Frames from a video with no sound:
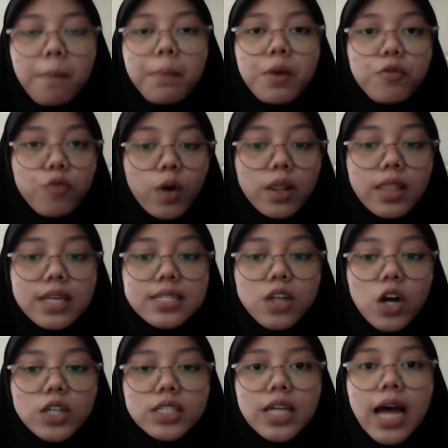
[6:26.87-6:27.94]
Before they
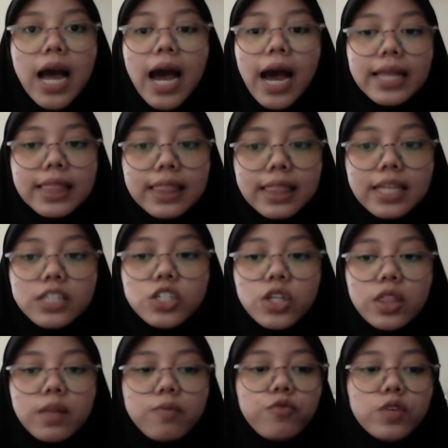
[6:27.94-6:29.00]
start, I teach
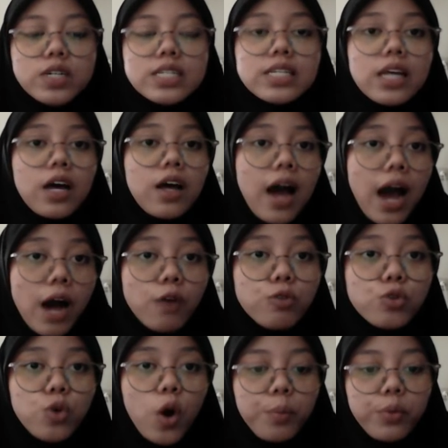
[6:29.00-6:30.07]
them first how
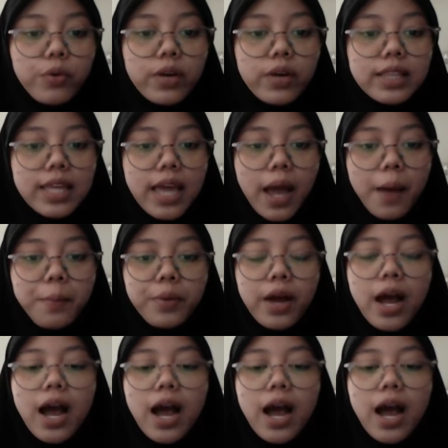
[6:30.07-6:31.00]
to operate the app.